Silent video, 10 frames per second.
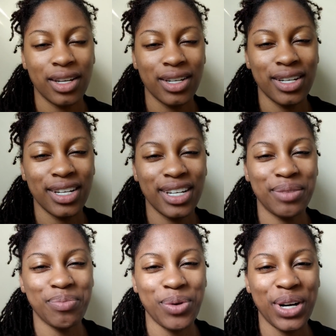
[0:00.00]

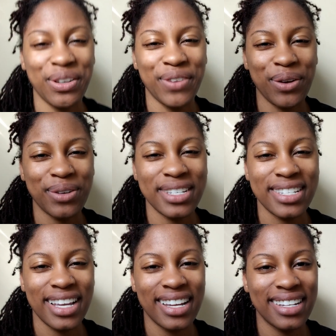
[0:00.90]
Good morning,
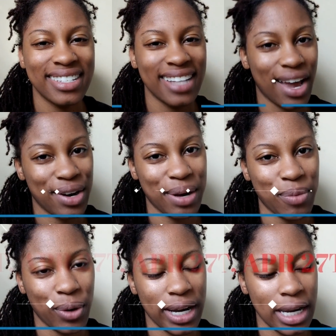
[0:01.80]
folks. It is Saturday
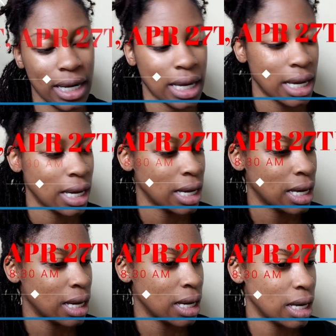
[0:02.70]
morning.
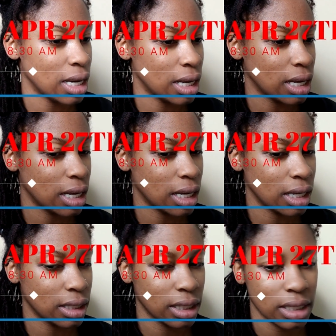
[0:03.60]

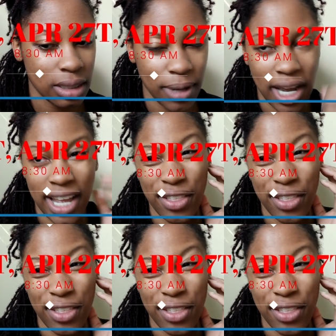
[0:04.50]
I think it's about